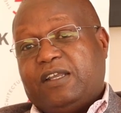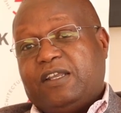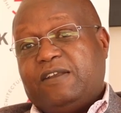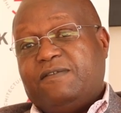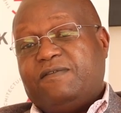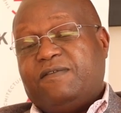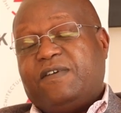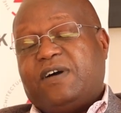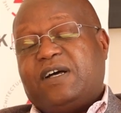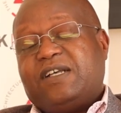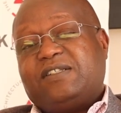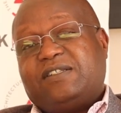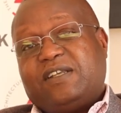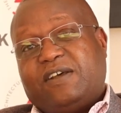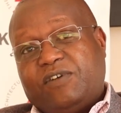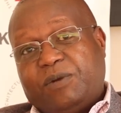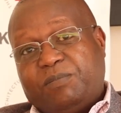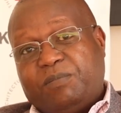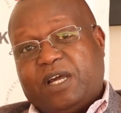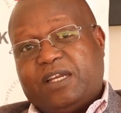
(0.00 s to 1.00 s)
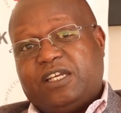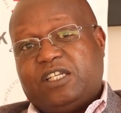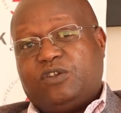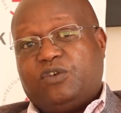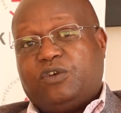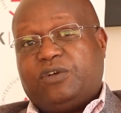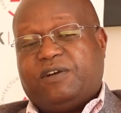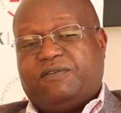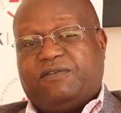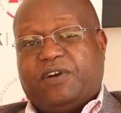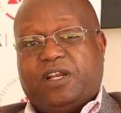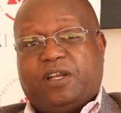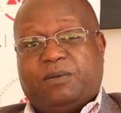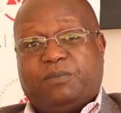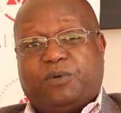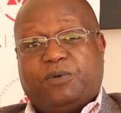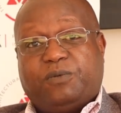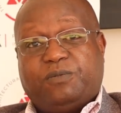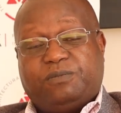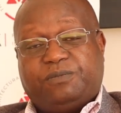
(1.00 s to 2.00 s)
If a survey plan is not
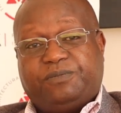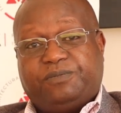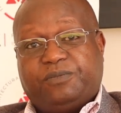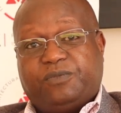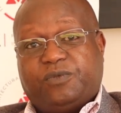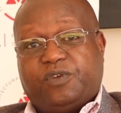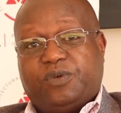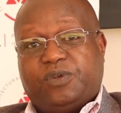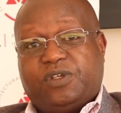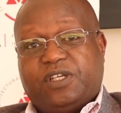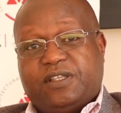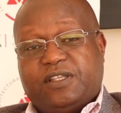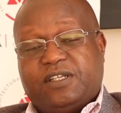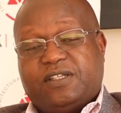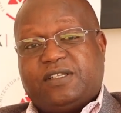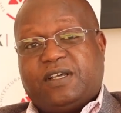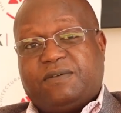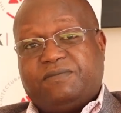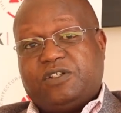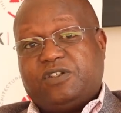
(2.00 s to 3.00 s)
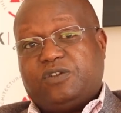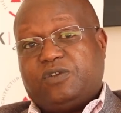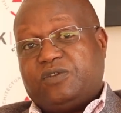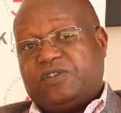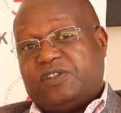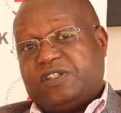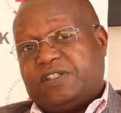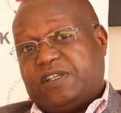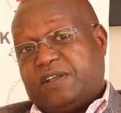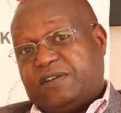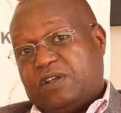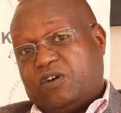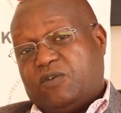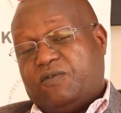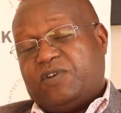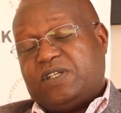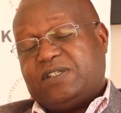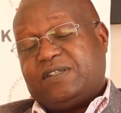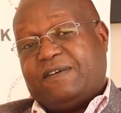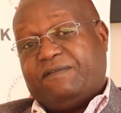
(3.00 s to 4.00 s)
available, you need the services
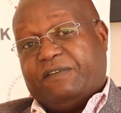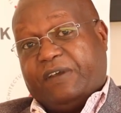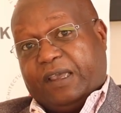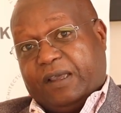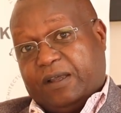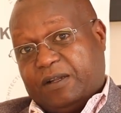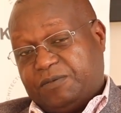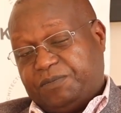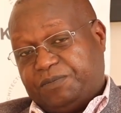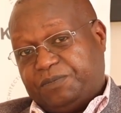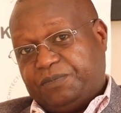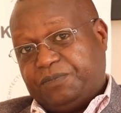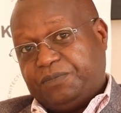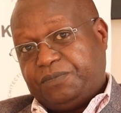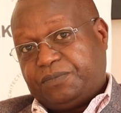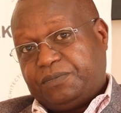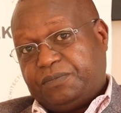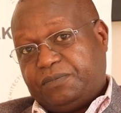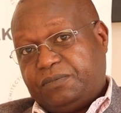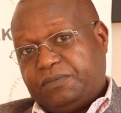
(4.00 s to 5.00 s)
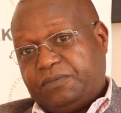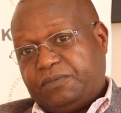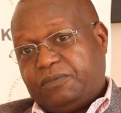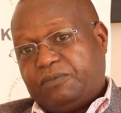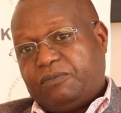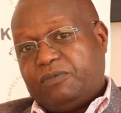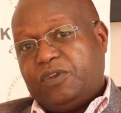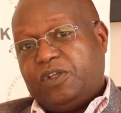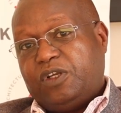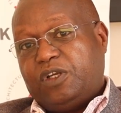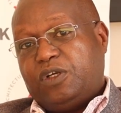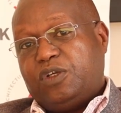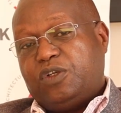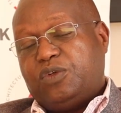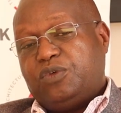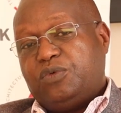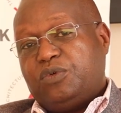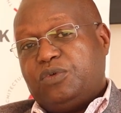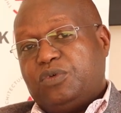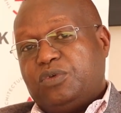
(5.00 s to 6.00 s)
of a surveyor
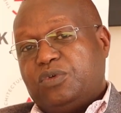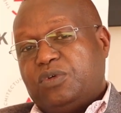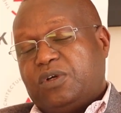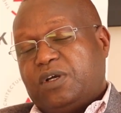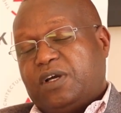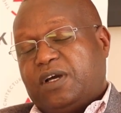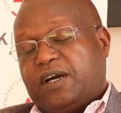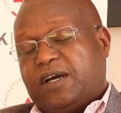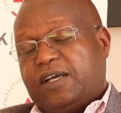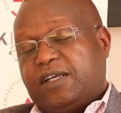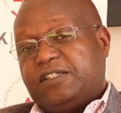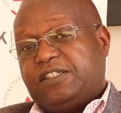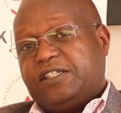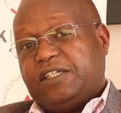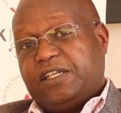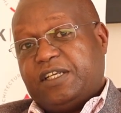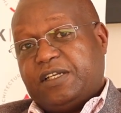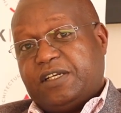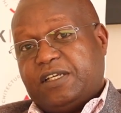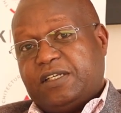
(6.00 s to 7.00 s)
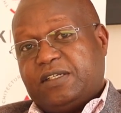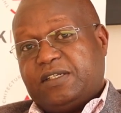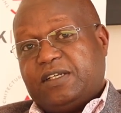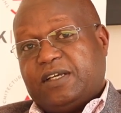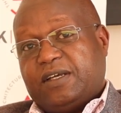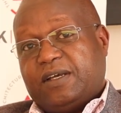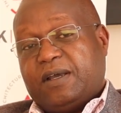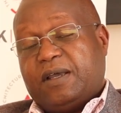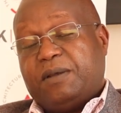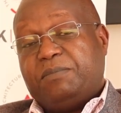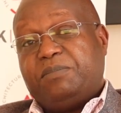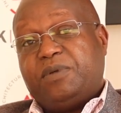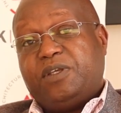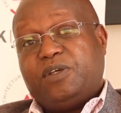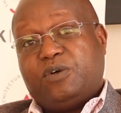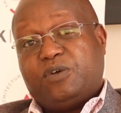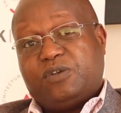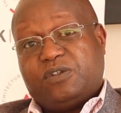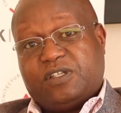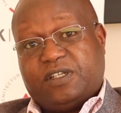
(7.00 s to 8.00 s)
to generate a
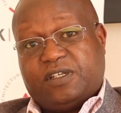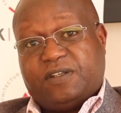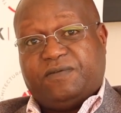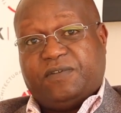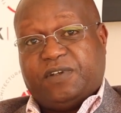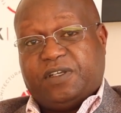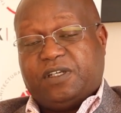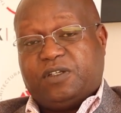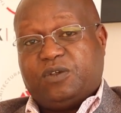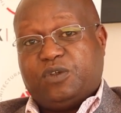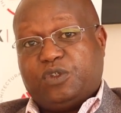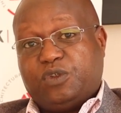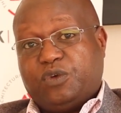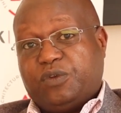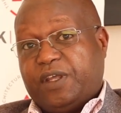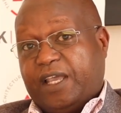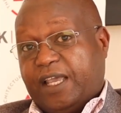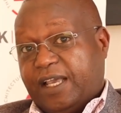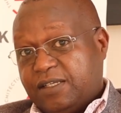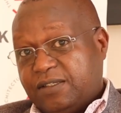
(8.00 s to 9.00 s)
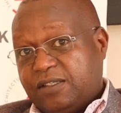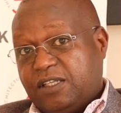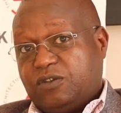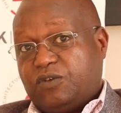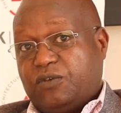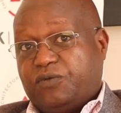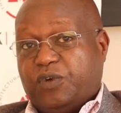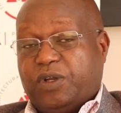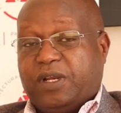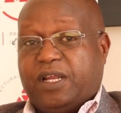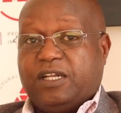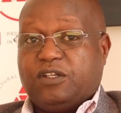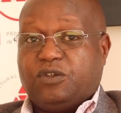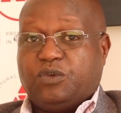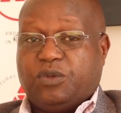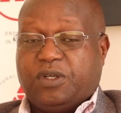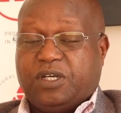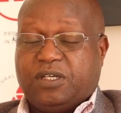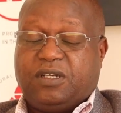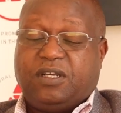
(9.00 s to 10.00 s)
beacon certificate to show the extent of your land
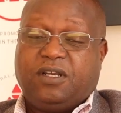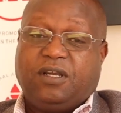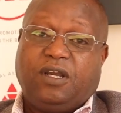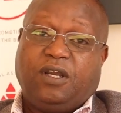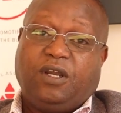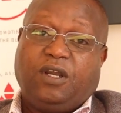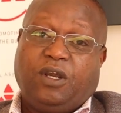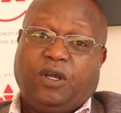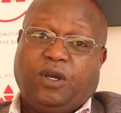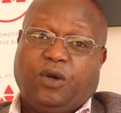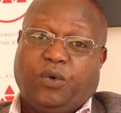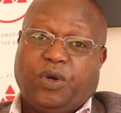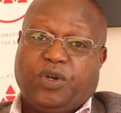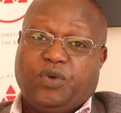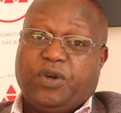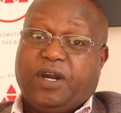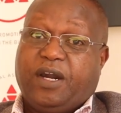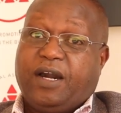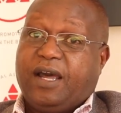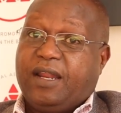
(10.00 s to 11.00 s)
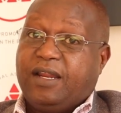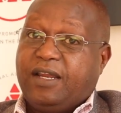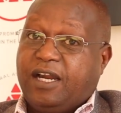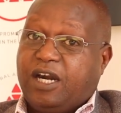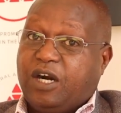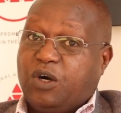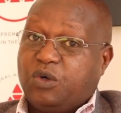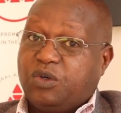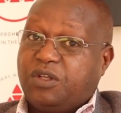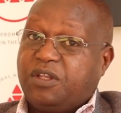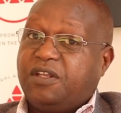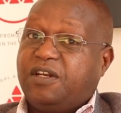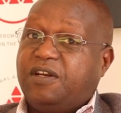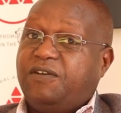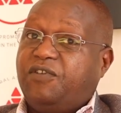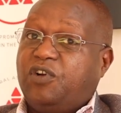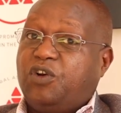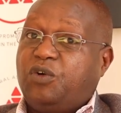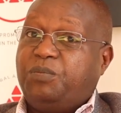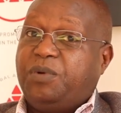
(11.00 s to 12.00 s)
so that when you are carrying out the
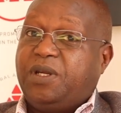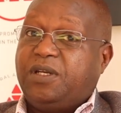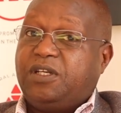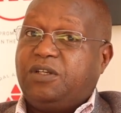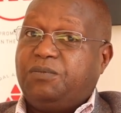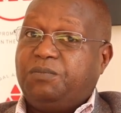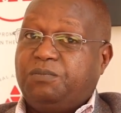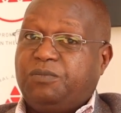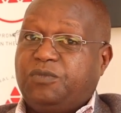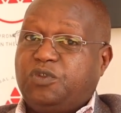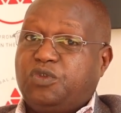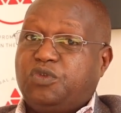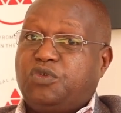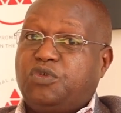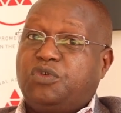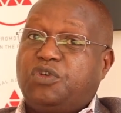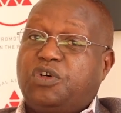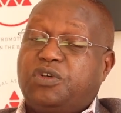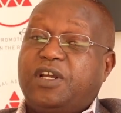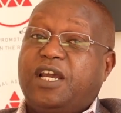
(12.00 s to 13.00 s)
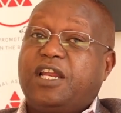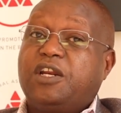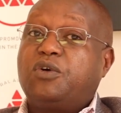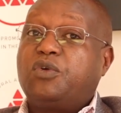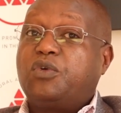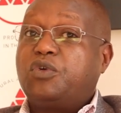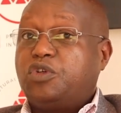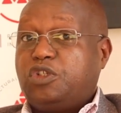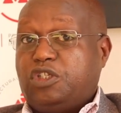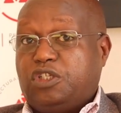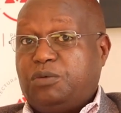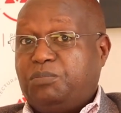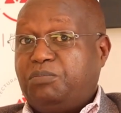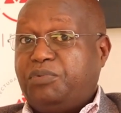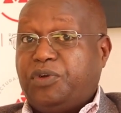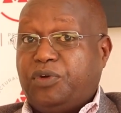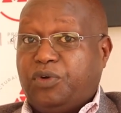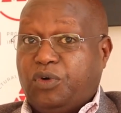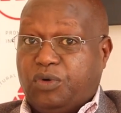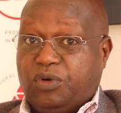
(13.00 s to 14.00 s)
development, you do not encroach
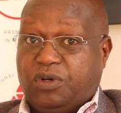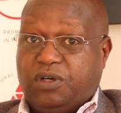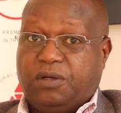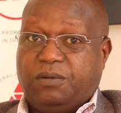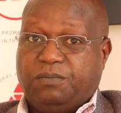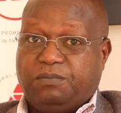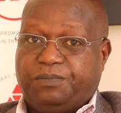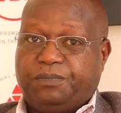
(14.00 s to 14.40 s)
beyond